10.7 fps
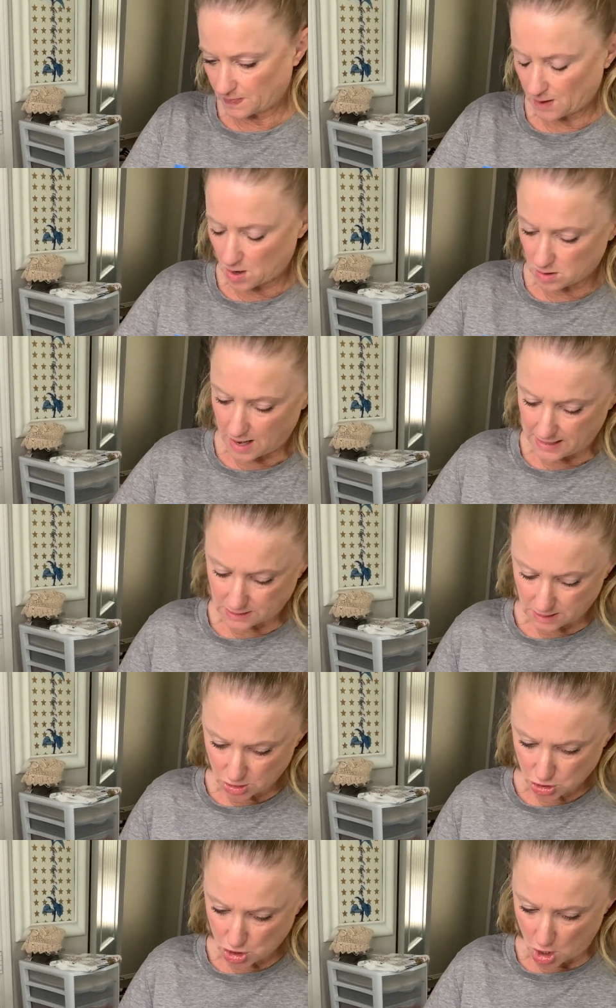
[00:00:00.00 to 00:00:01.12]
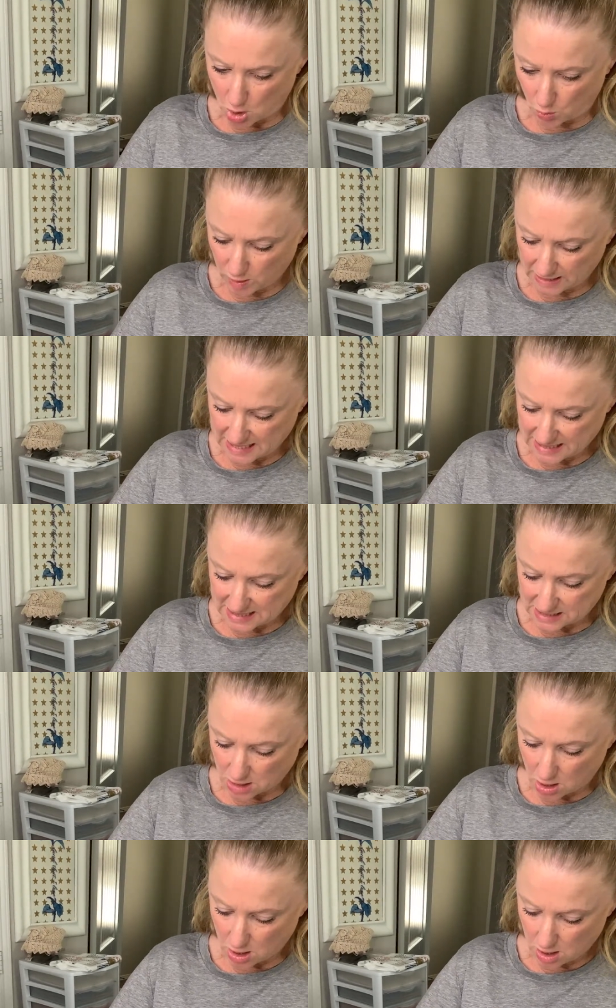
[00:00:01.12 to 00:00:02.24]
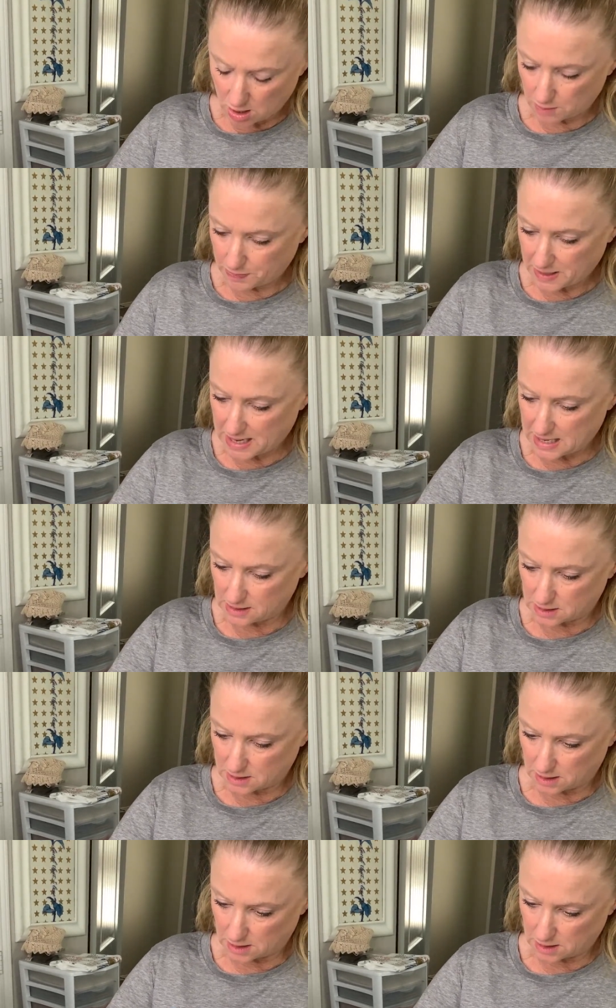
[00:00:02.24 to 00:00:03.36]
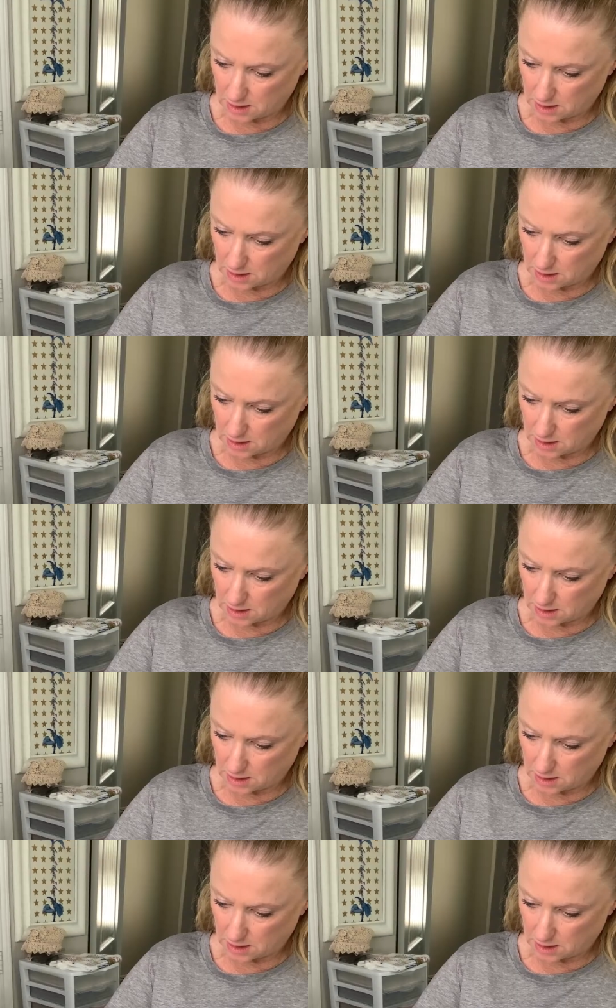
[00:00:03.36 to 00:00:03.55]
All right, so we're going to get this all painted.